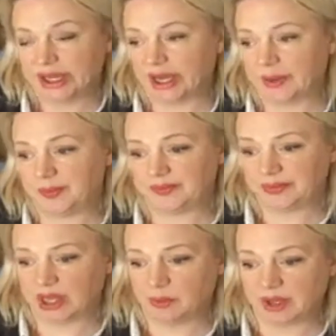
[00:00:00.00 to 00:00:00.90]
a
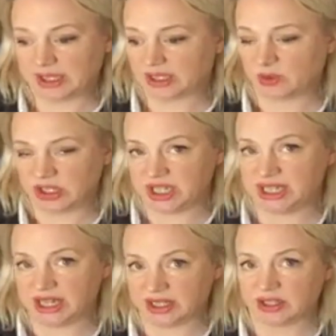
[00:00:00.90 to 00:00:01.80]
big squishy
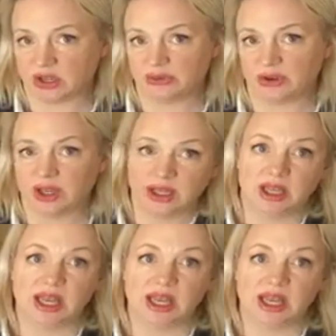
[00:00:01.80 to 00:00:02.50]
leather sofa,